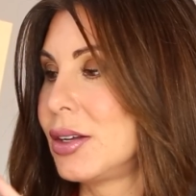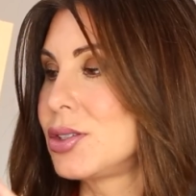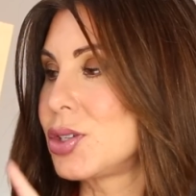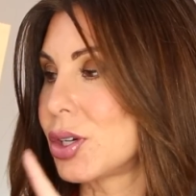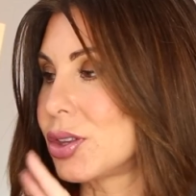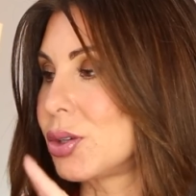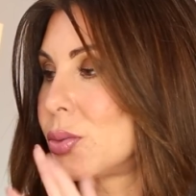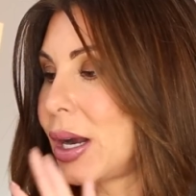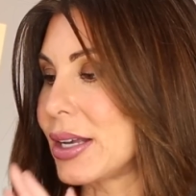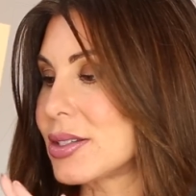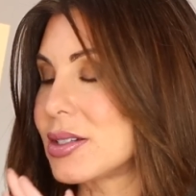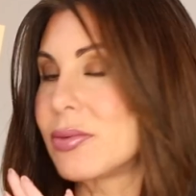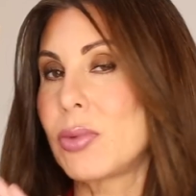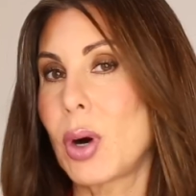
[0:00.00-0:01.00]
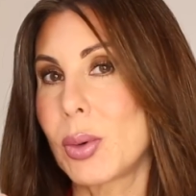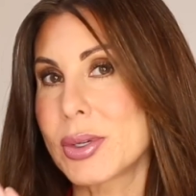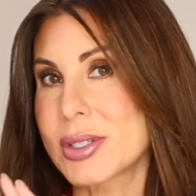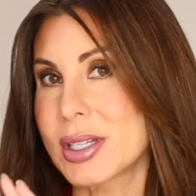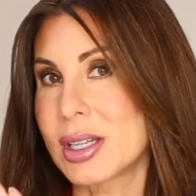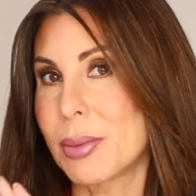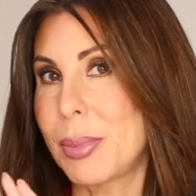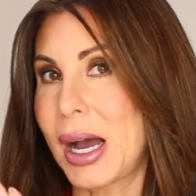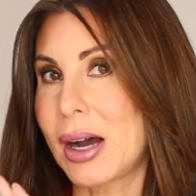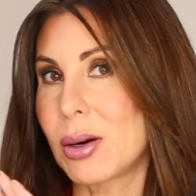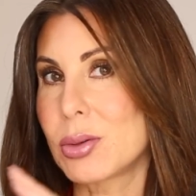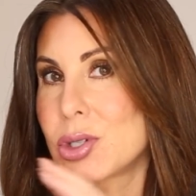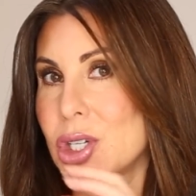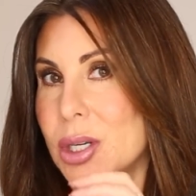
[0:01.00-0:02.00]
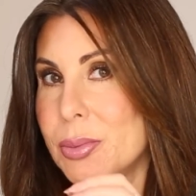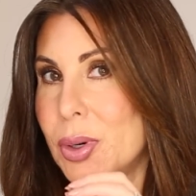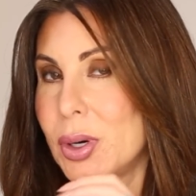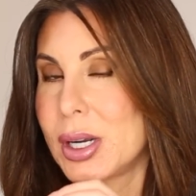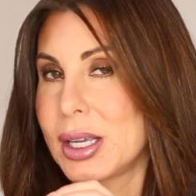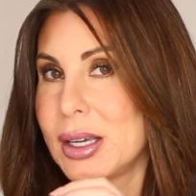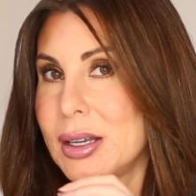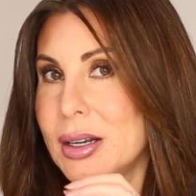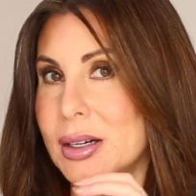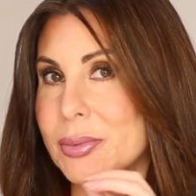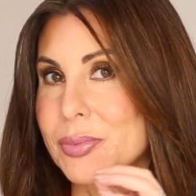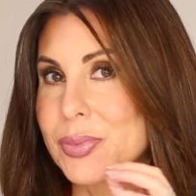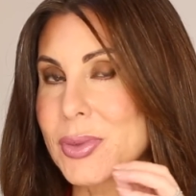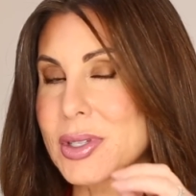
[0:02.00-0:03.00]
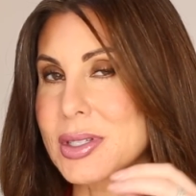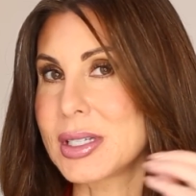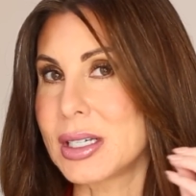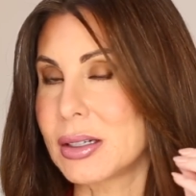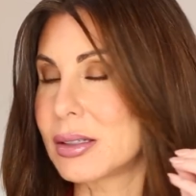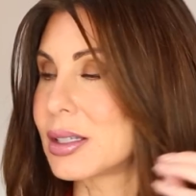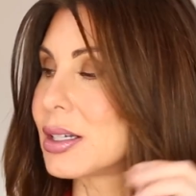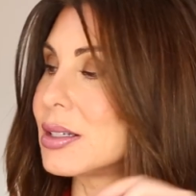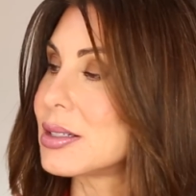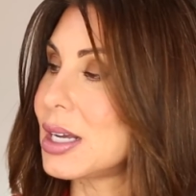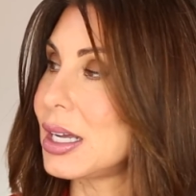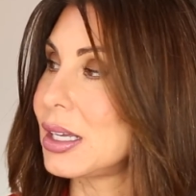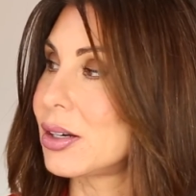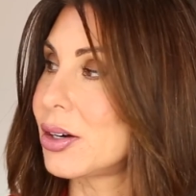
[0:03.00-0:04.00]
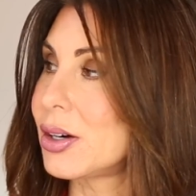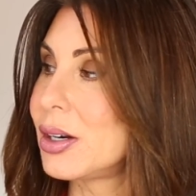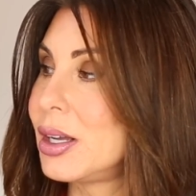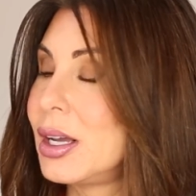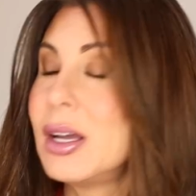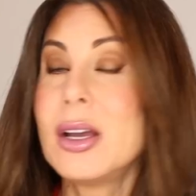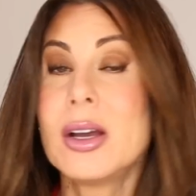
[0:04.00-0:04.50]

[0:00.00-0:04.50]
the rest of what was in the pouch and put it in a sealed container.